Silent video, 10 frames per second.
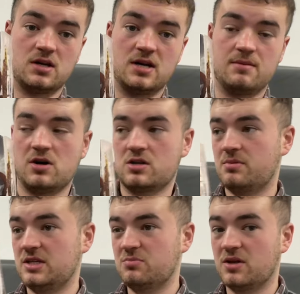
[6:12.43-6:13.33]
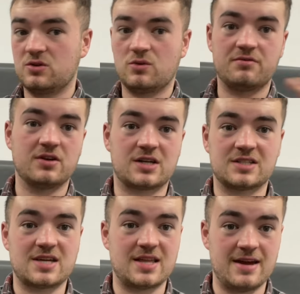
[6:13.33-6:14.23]
marketplace bundle. I feel like I
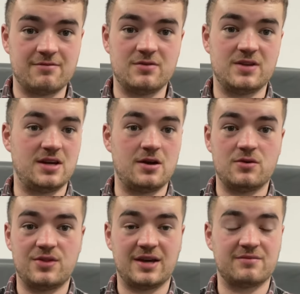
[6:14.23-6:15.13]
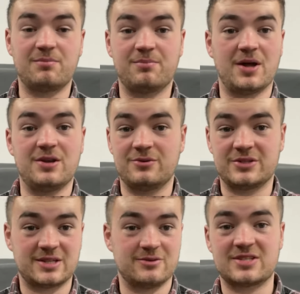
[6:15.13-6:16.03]
say that every video. That bundle is
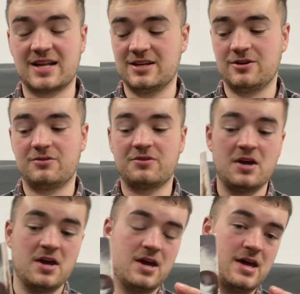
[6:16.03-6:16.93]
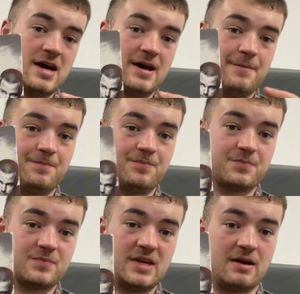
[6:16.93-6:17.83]
still selling off.
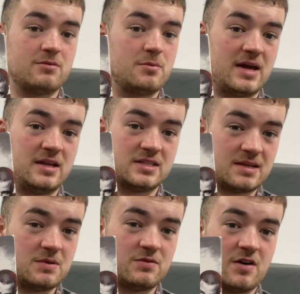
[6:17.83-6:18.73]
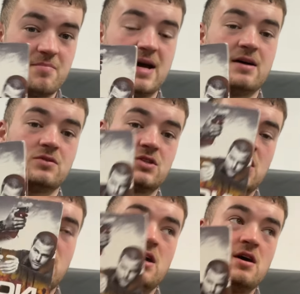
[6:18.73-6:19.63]
Yeah, we paid £75
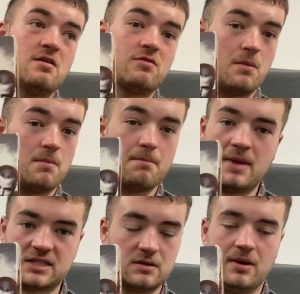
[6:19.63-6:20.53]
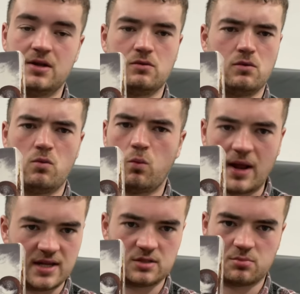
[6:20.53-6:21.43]
for a massive bundle. We're well
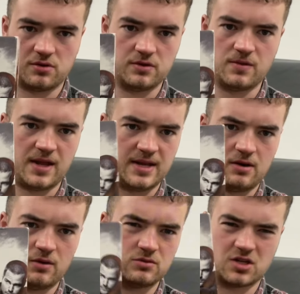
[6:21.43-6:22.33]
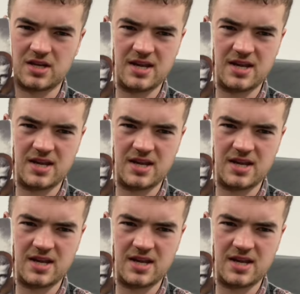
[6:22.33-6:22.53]
into profit with that now. It was like